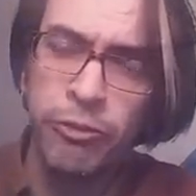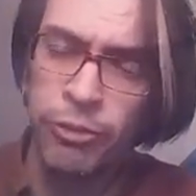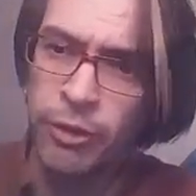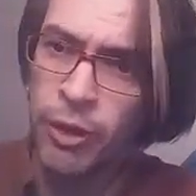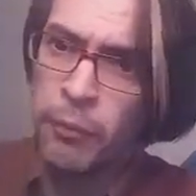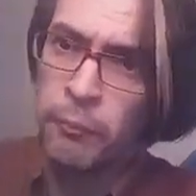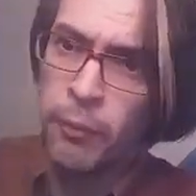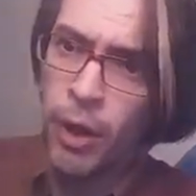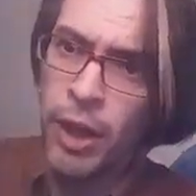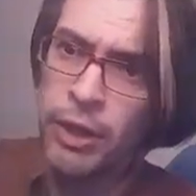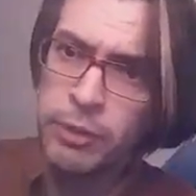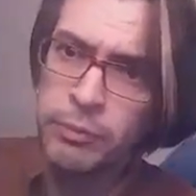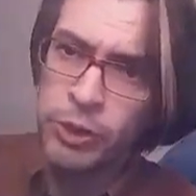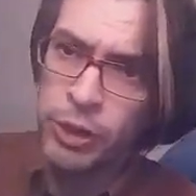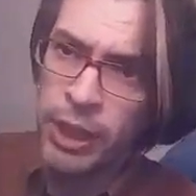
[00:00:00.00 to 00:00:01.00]
For a
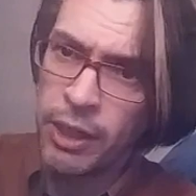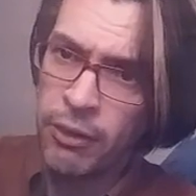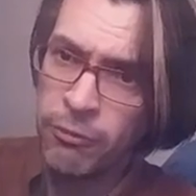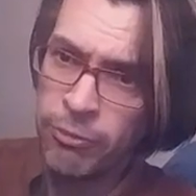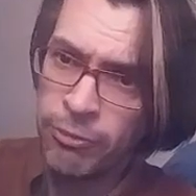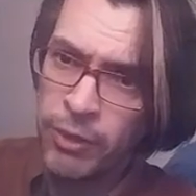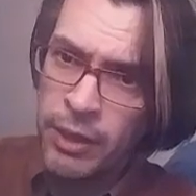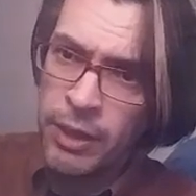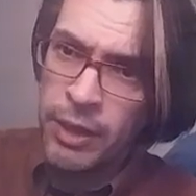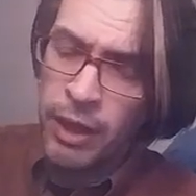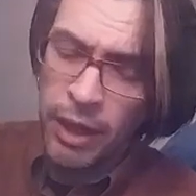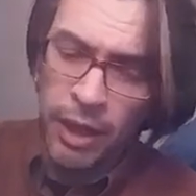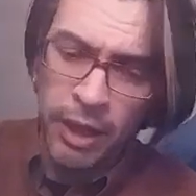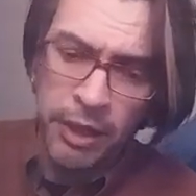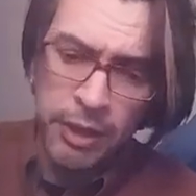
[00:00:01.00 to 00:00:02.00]
bottom shelf,
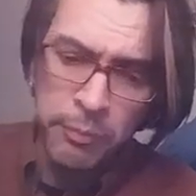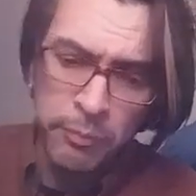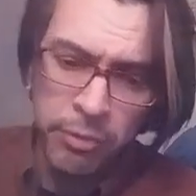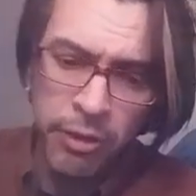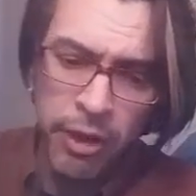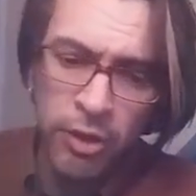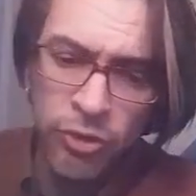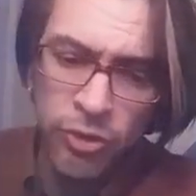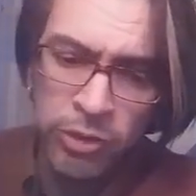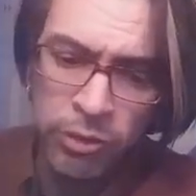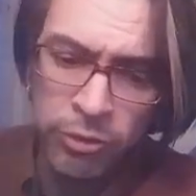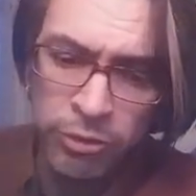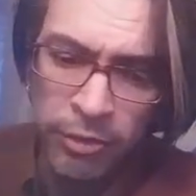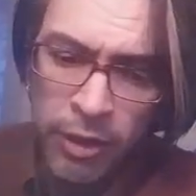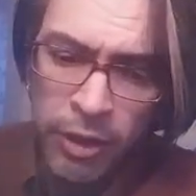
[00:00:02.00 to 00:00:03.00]

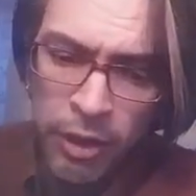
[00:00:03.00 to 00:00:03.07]
unimpressive